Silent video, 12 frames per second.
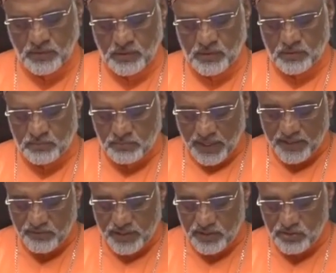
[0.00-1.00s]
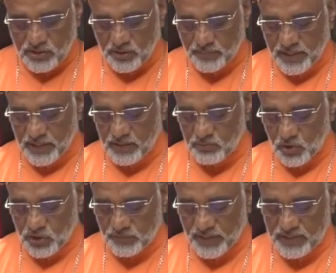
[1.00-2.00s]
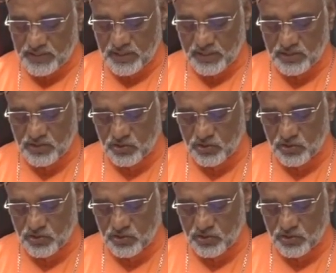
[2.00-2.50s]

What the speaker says: Maria Ivanius Thirumeni motivates us to be